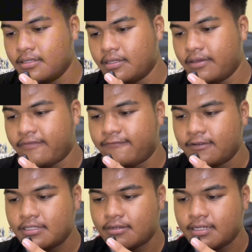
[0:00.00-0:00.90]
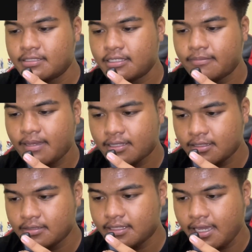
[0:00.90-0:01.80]
the futuristic
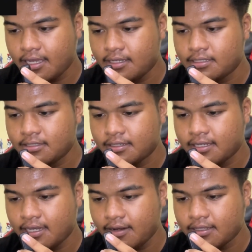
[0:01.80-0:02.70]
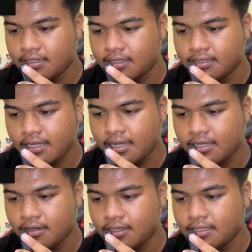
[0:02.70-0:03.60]
battle, the exclusive character
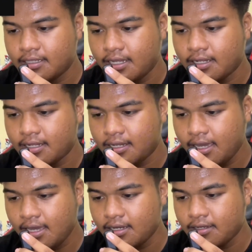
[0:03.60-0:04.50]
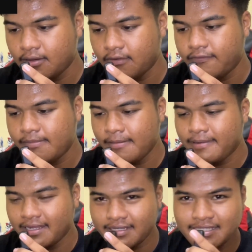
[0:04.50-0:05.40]
design, other than that, all female
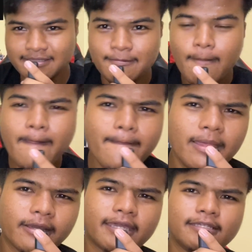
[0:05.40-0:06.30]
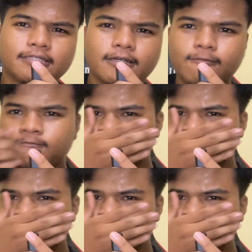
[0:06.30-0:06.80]
players. Okay, so